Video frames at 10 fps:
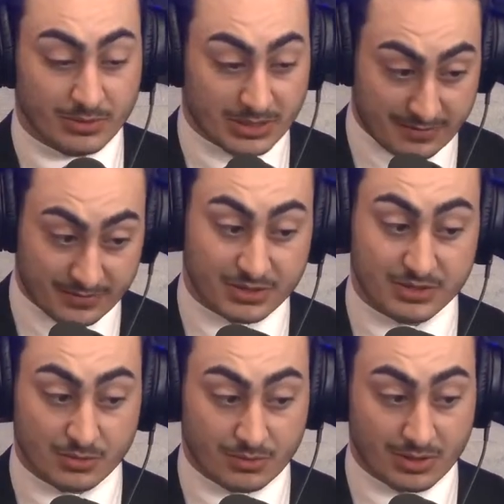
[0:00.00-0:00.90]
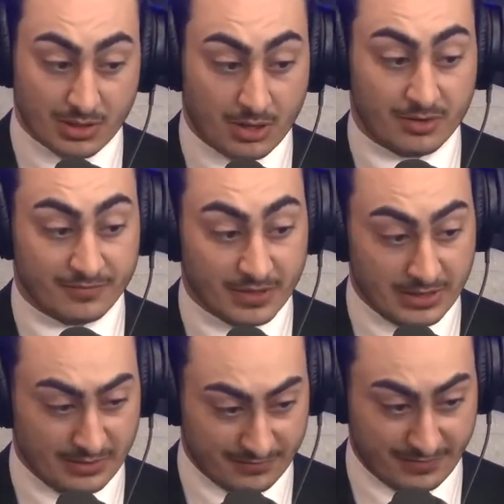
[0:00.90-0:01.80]
We covered the story of
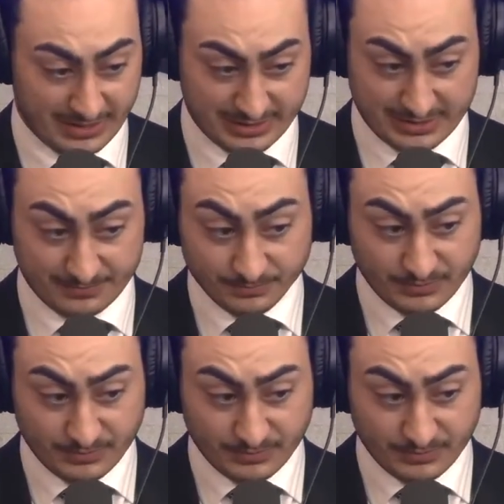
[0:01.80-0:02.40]
the fact that